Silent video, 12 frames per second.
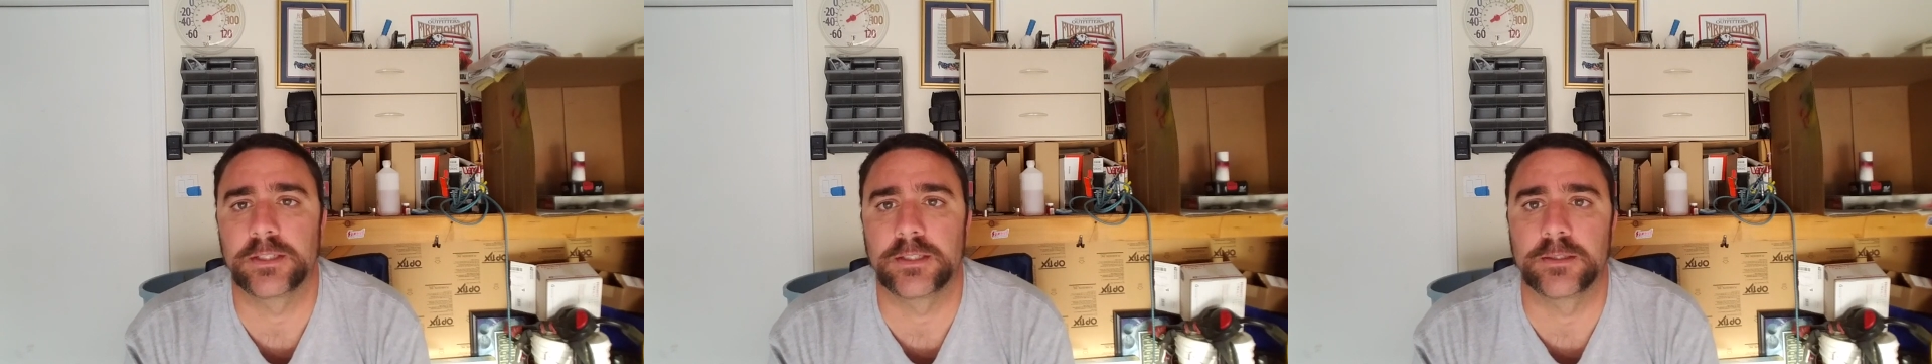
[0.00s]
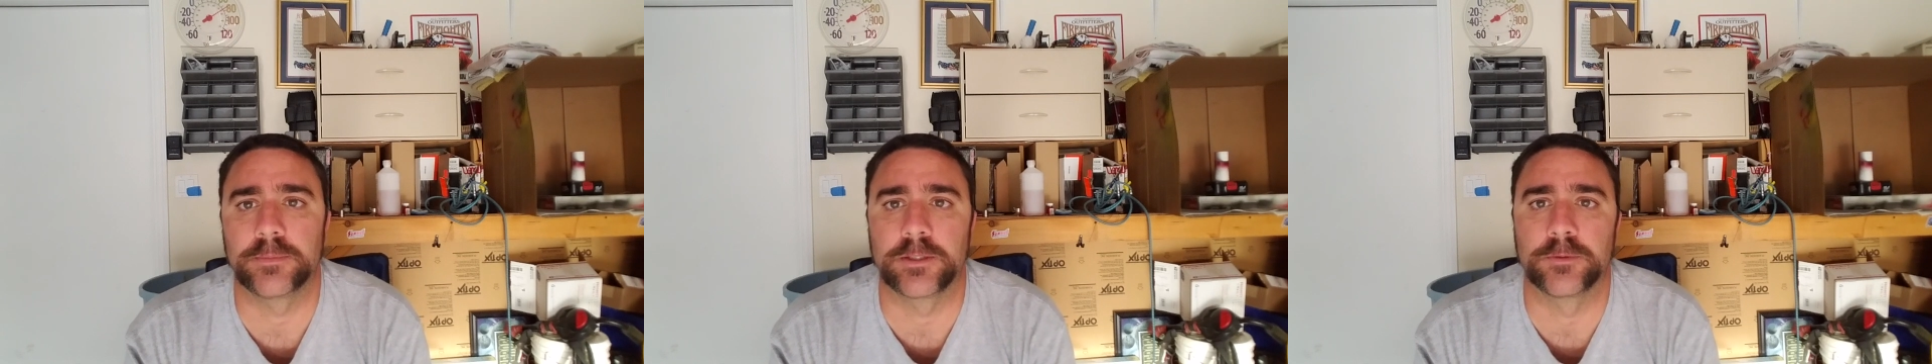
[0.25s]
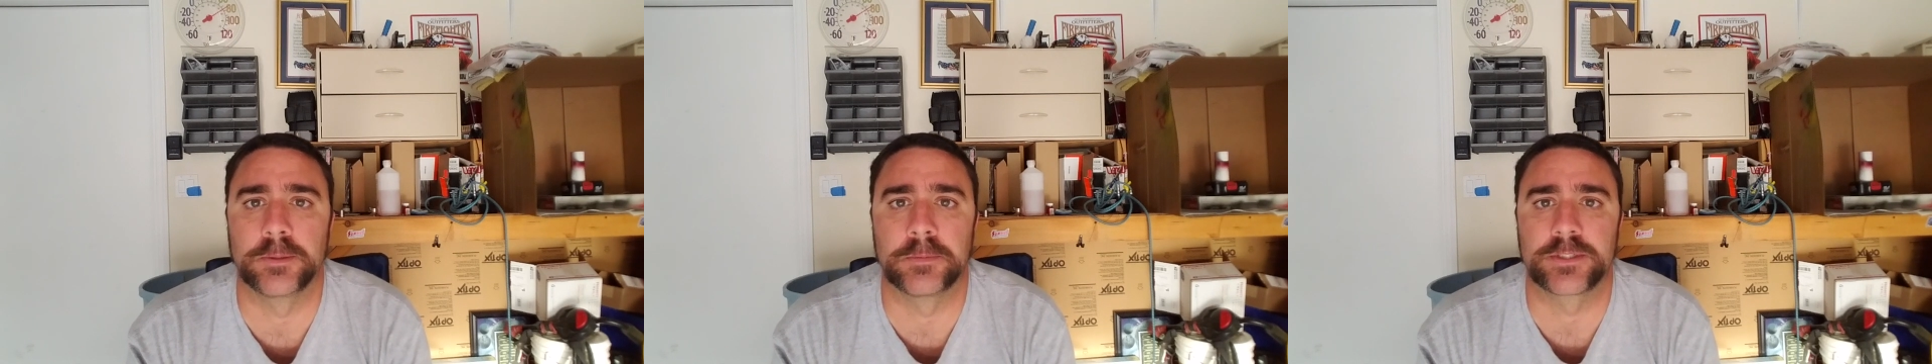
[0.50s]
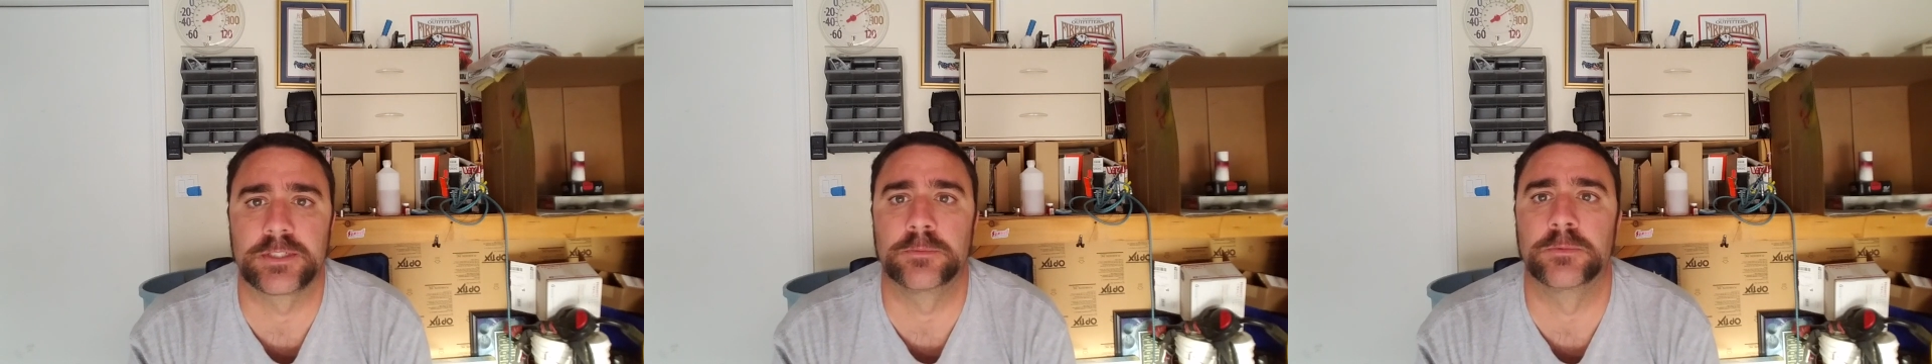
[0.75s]
I
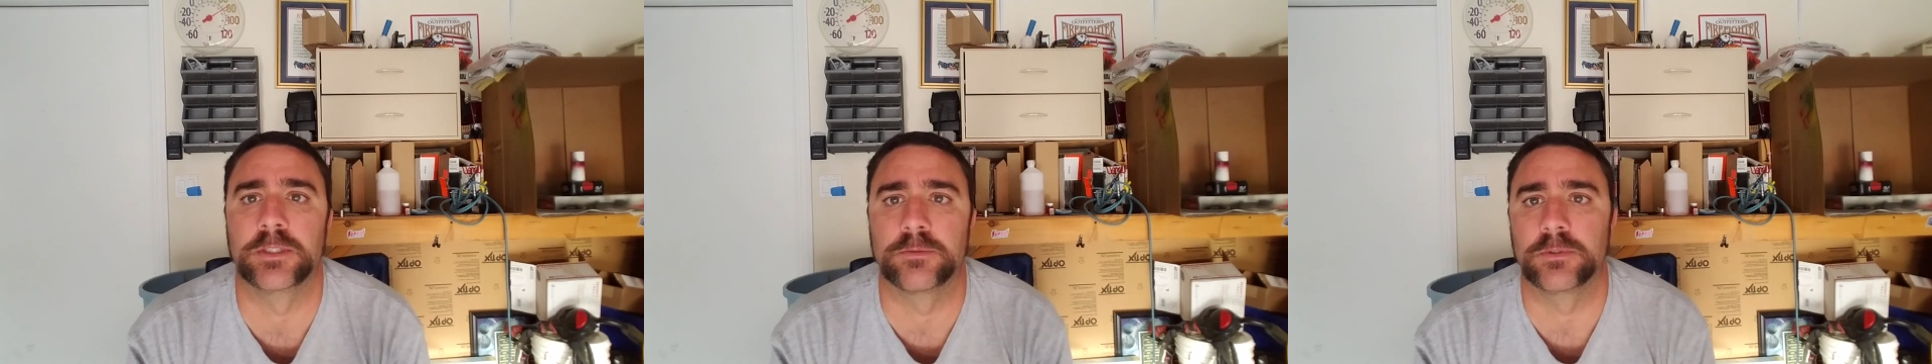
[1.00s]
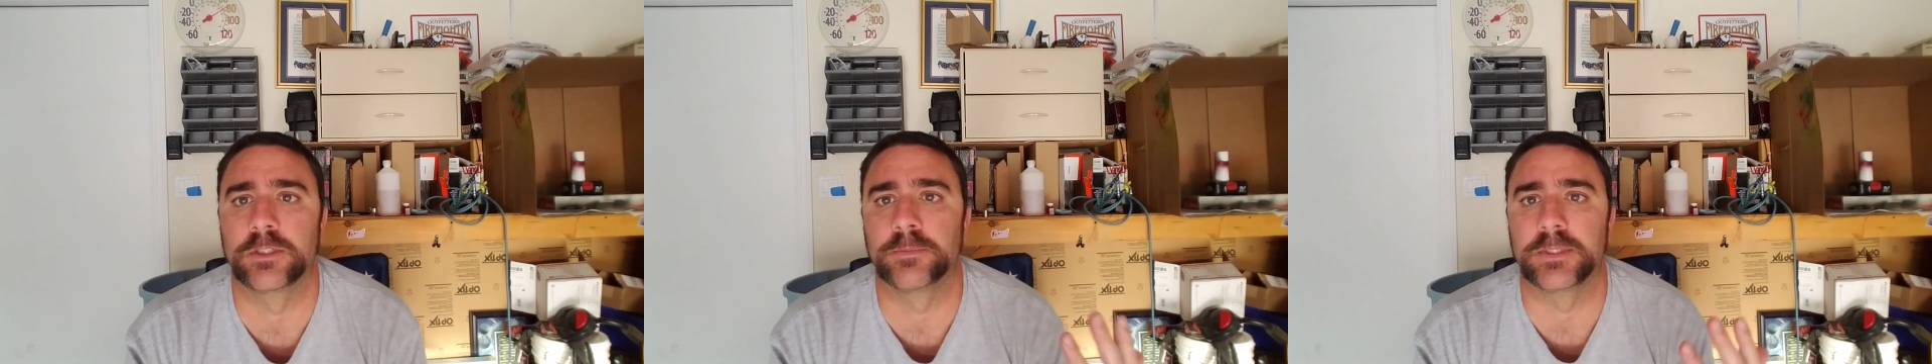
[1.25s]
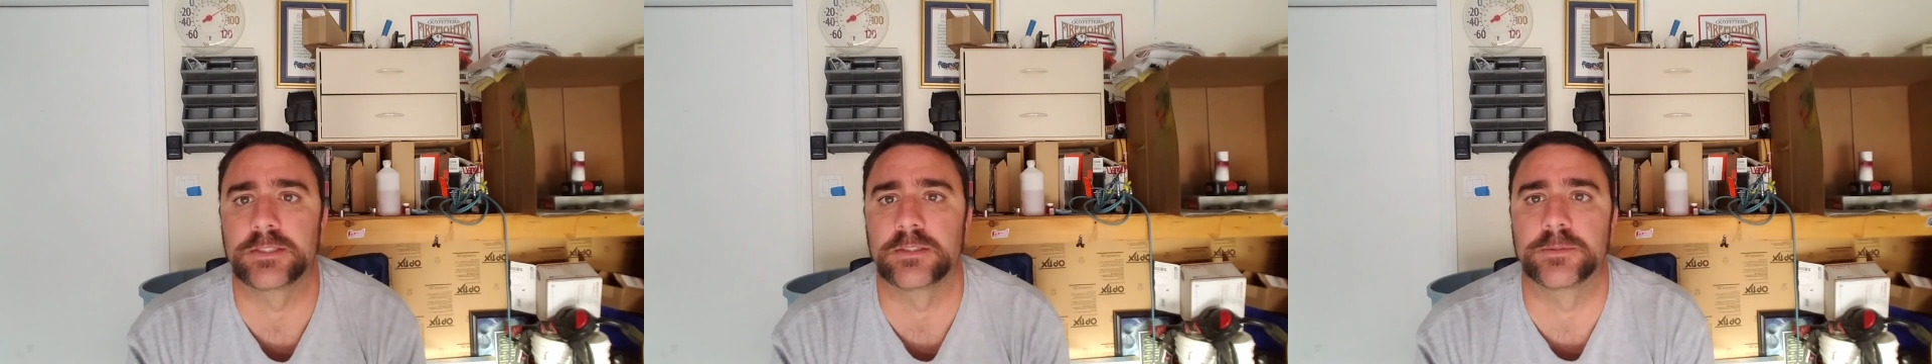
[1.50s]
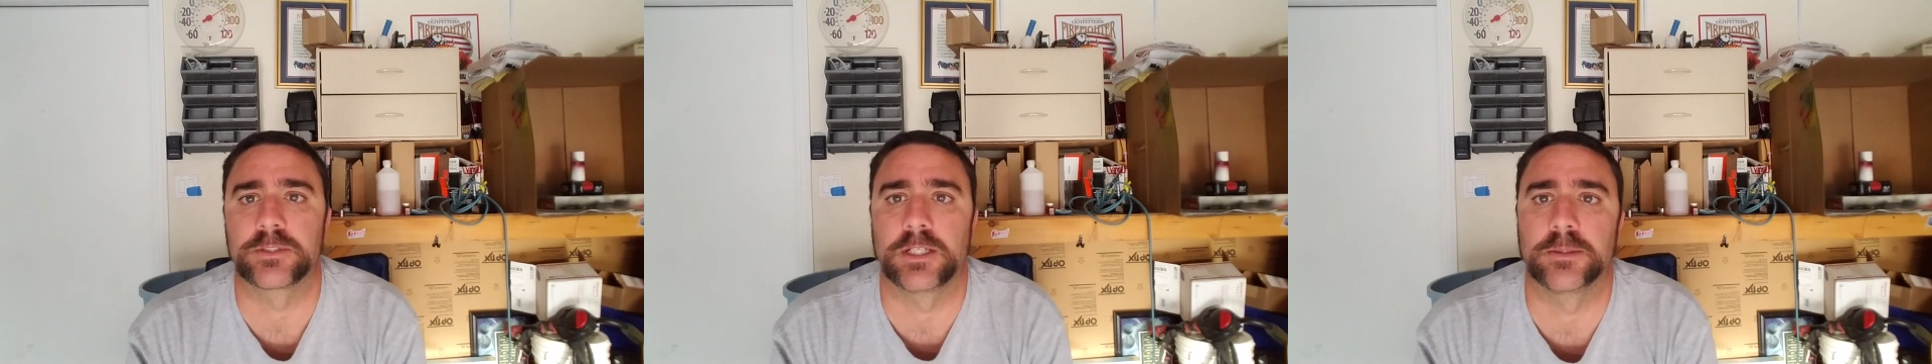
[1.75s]
remember someone, one of my
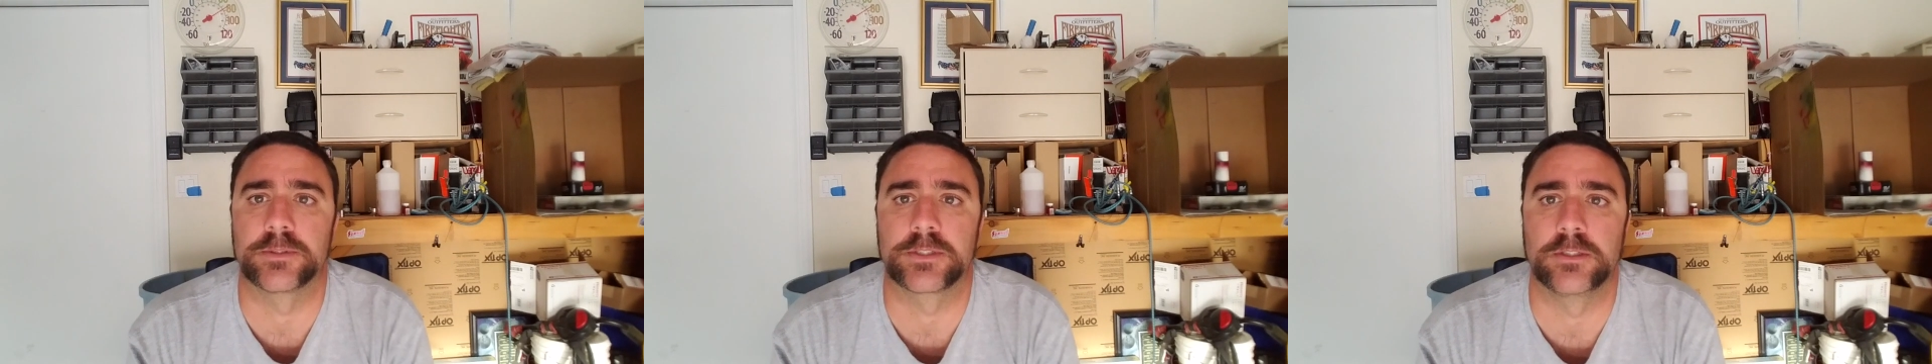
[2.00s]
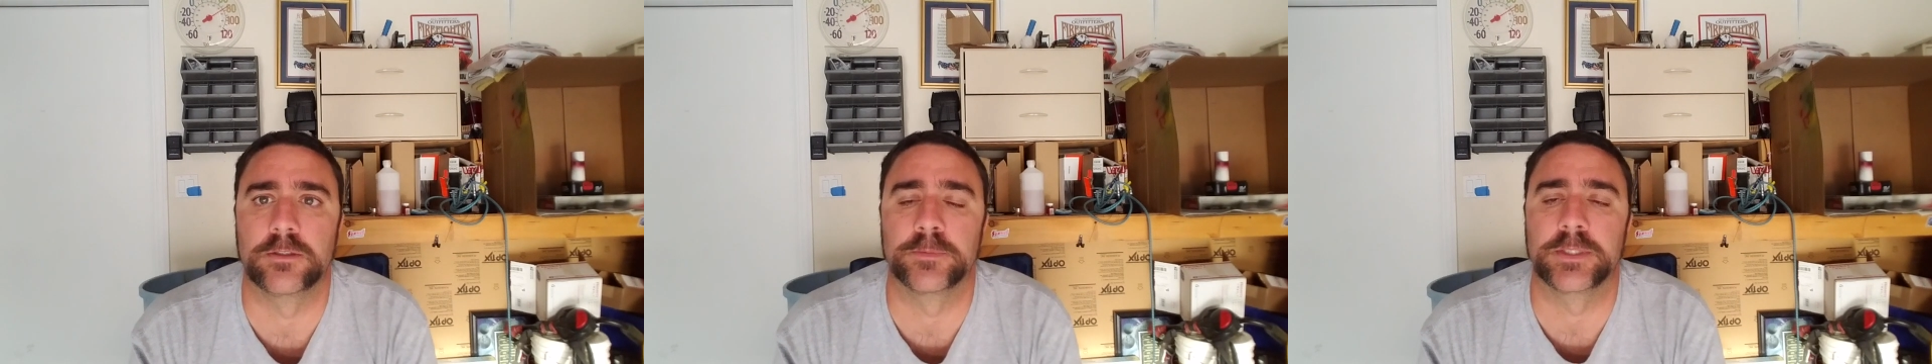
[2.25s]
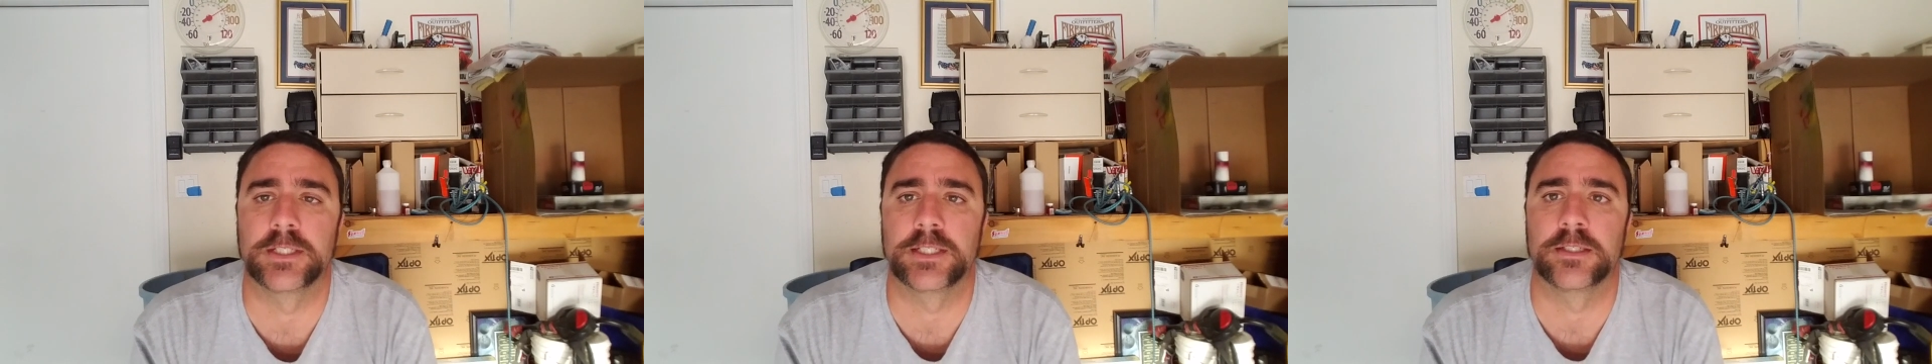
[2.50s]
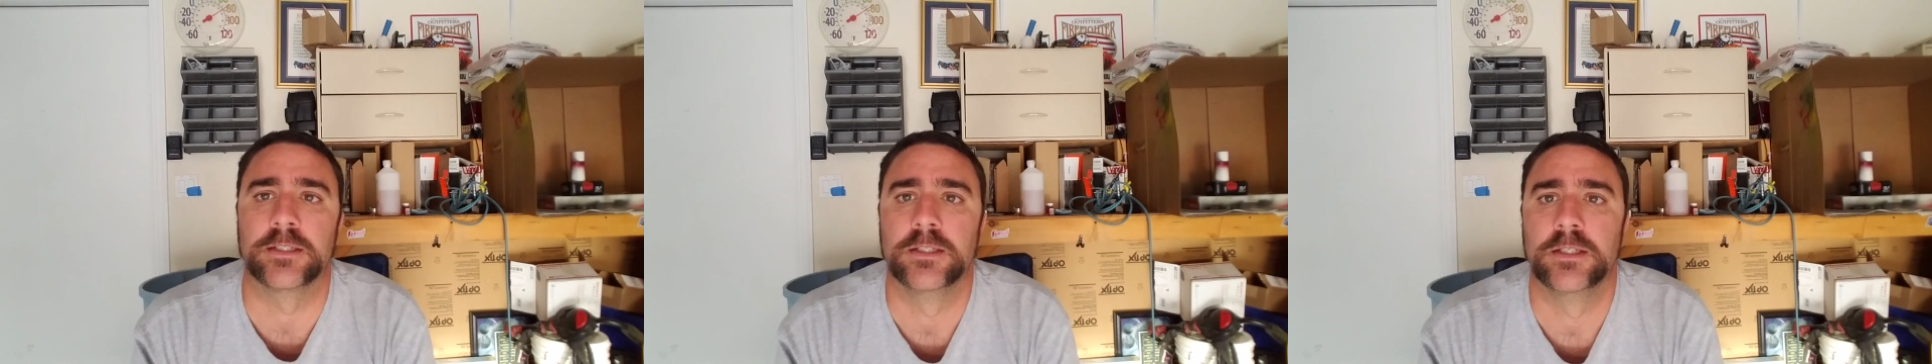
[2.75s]
subscribers, told me
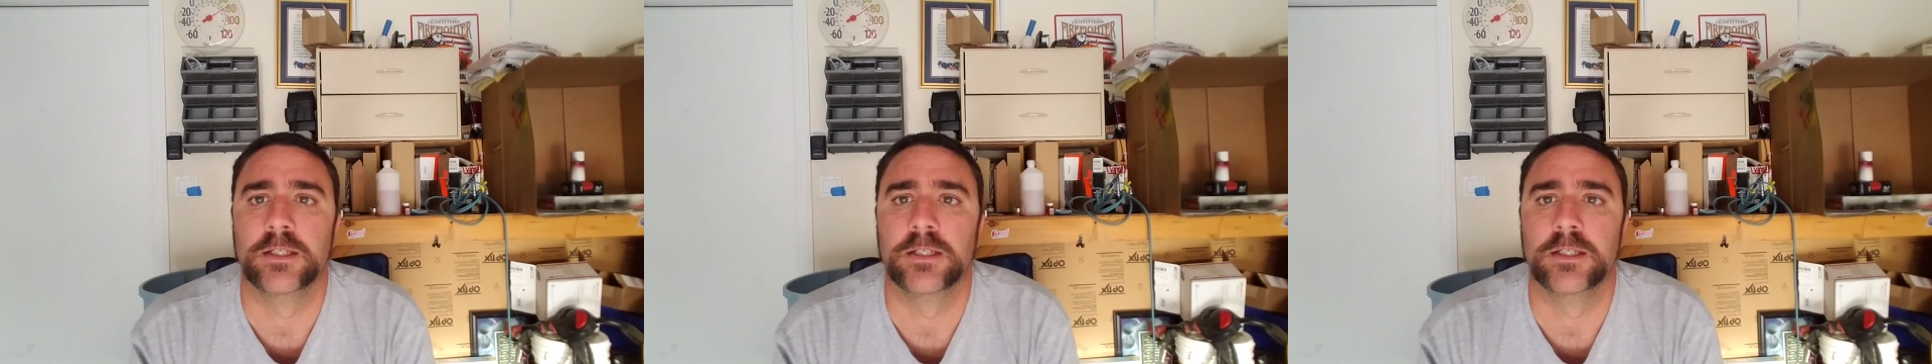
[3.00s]
that